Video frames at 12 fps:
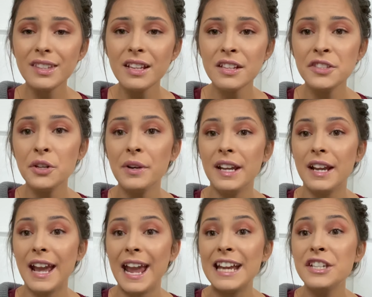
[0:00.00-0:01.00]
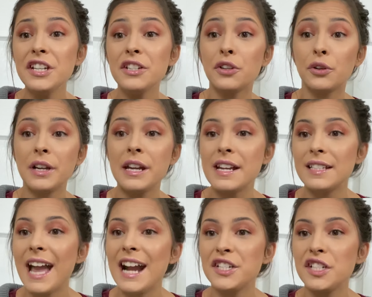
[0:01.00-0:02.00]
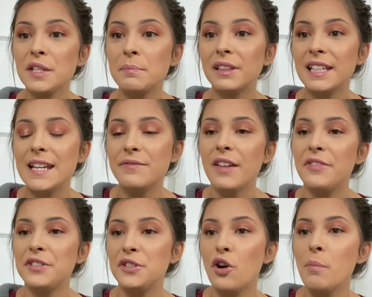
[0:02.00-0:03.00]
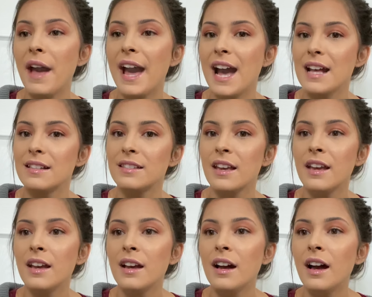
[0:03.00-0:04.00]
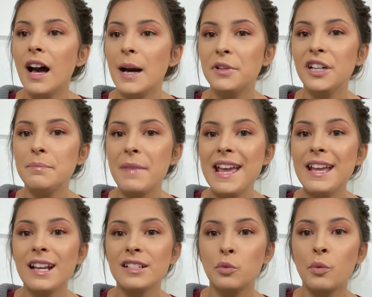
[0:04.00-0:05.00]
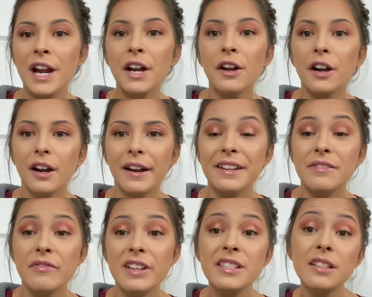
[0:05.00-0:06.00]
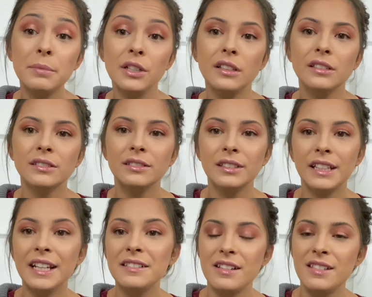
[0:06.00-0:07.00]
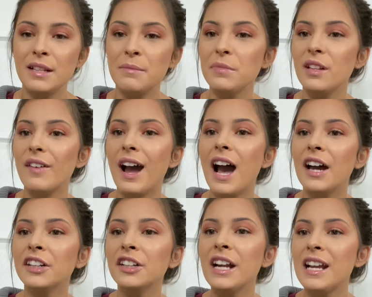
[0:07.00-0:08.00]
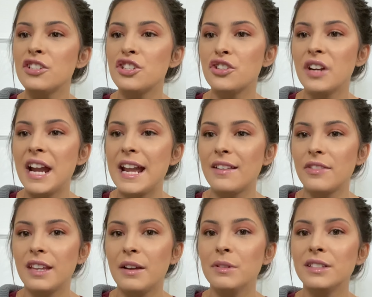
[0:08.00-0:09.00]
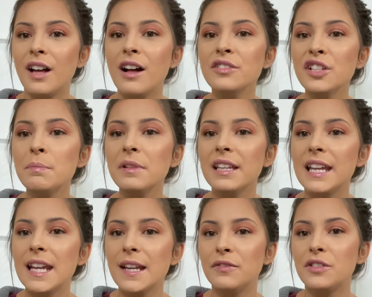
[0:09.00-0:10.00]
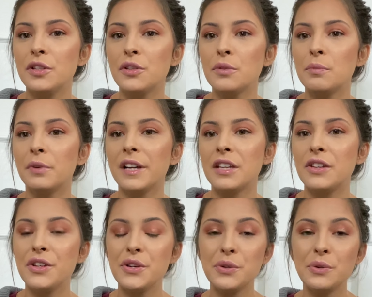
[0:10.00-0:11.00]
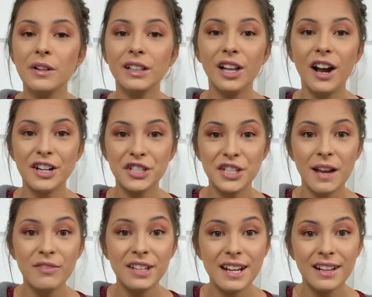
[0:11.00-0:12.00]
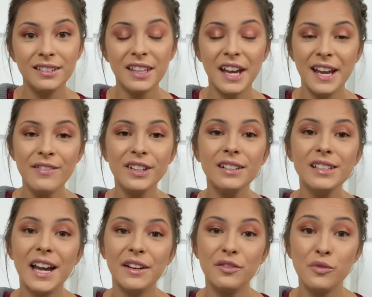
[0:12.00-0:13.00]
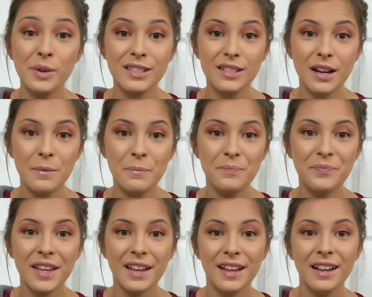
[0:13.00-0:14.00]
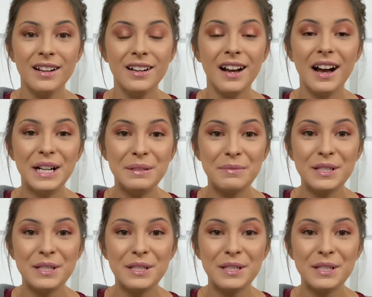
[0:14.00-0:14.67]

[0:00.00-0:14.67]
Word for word: So ancient Greeks actually believed that the topaz um, could make its wearer invisible and it's a symbol of honor and strength. It was also believed to bring you longevity in life and a lot of wisdom. Um,